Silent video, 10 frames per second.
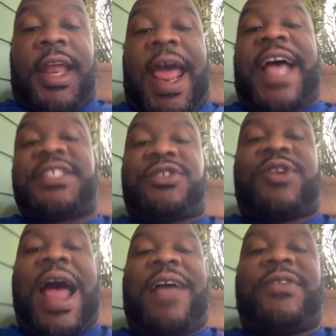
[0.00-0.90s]
It has a
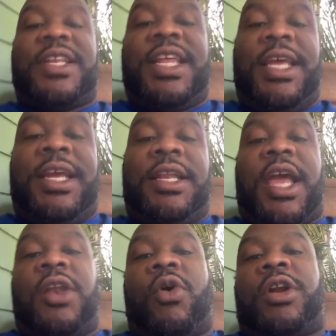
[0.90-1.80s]
drive and
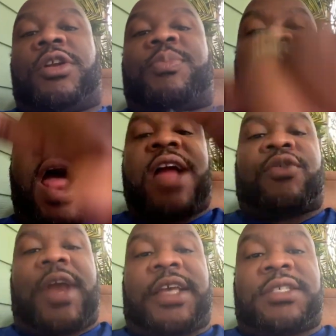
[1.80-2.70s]
need in order to
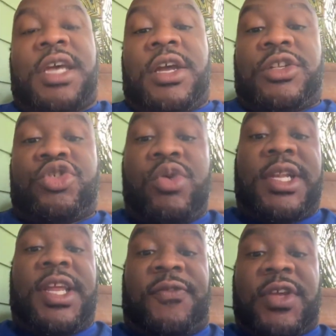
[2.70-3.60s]
progress
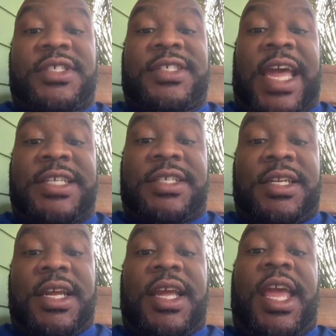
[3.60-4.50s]
to a different
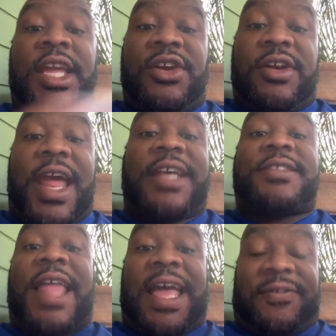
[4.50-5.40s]
station in your
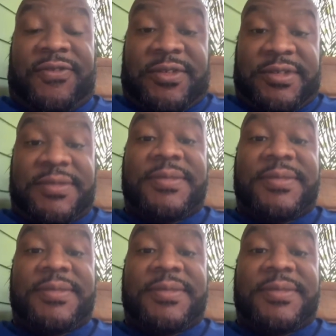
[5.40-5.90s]
next life.